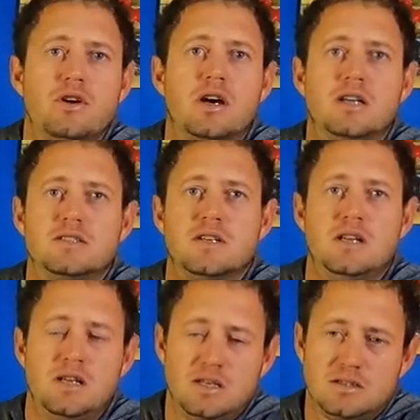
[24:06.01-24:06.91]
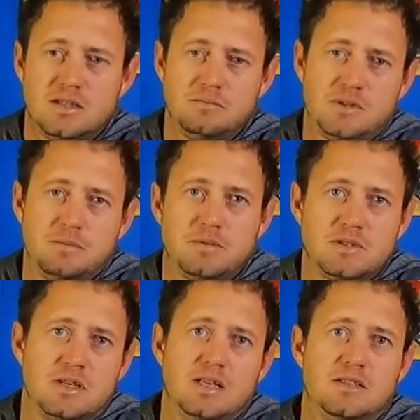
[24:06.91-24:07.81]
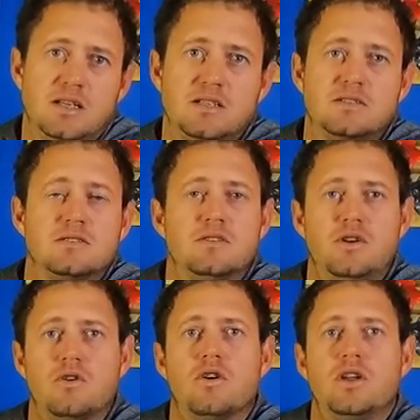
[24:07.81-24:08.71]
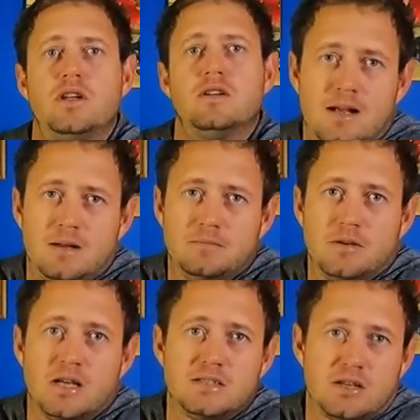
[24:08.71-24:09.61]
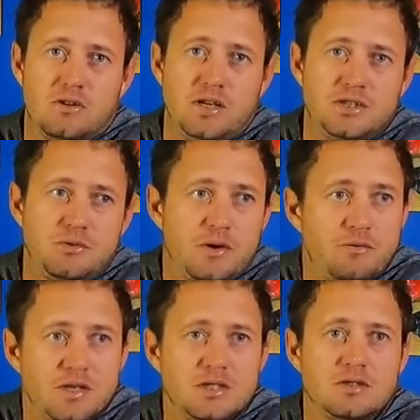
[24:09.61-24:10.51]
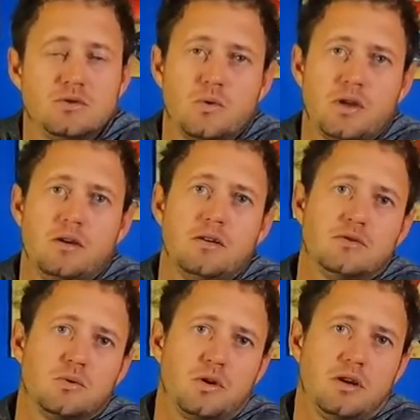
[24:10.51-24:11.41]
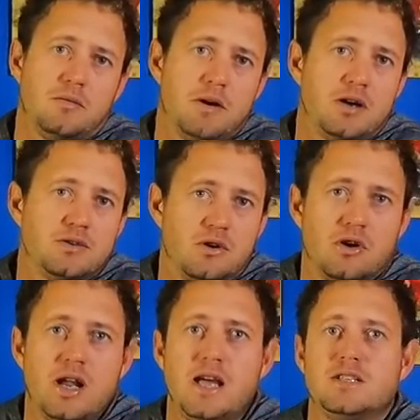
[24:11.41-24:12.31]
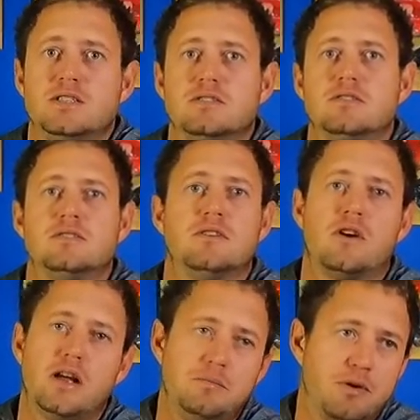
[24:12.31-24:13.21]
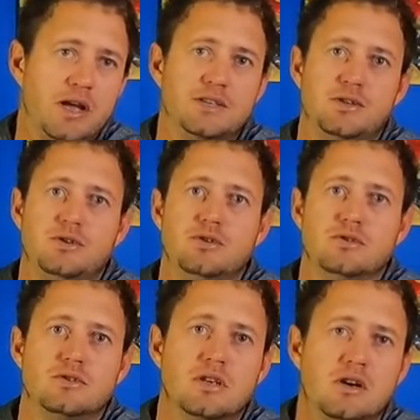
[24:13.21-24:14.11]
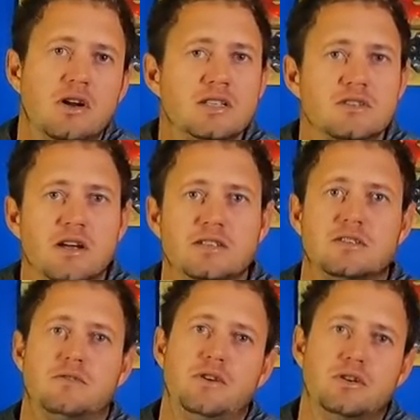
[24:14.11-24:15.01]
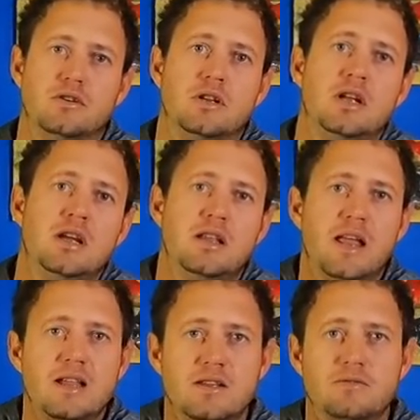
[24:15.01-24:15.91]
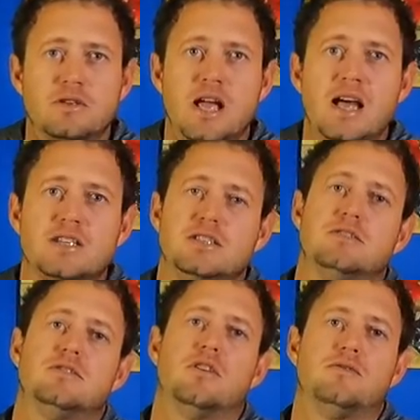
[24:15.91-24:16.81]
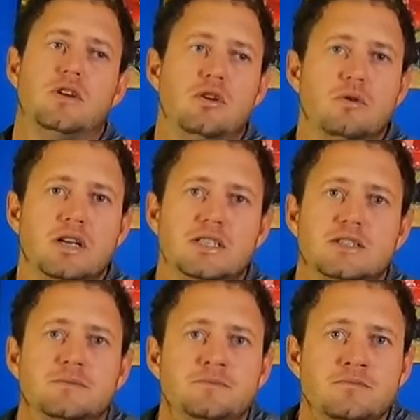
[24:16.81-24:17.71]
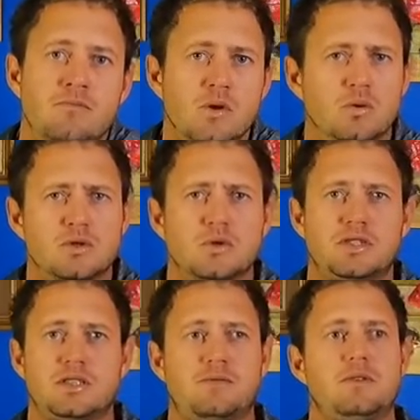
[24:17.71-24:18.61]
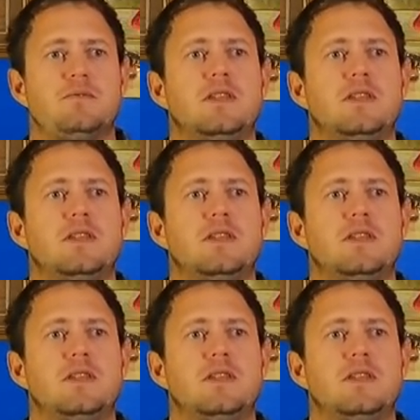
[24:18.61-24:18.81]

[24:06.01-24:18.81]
guys some tips and tricks regarding light tackle estuary fishing, talking about the right actions, the right braid to use, right size of reel, the different actions of the lures. All sorts of different